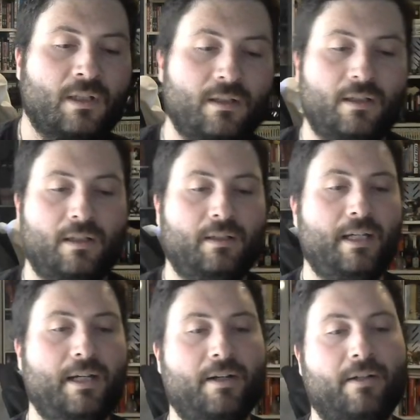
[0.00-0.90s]
And
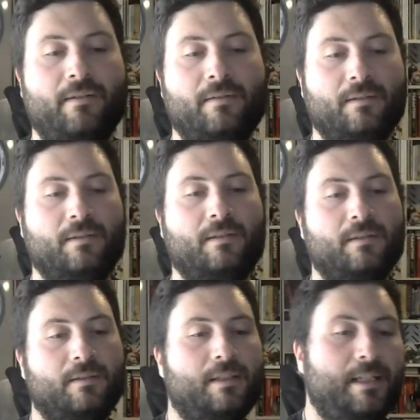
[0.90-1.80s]
there
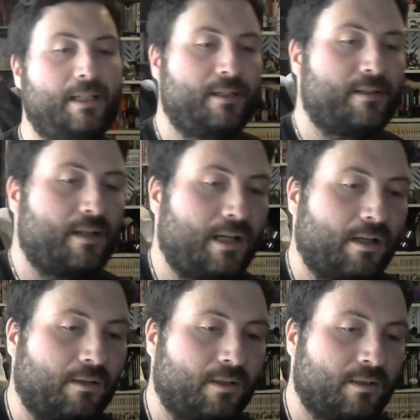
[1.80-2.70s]
is
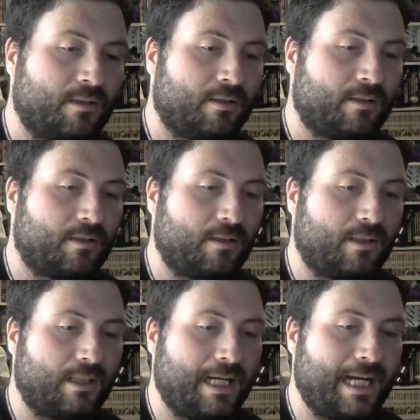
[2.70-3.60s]
our
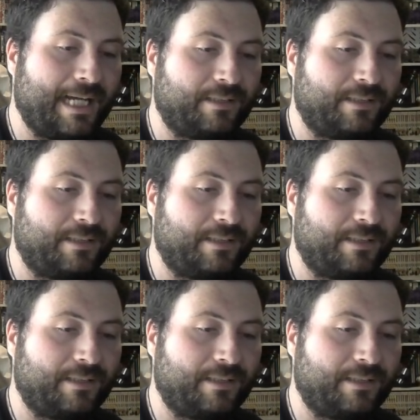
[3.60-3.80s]
eye.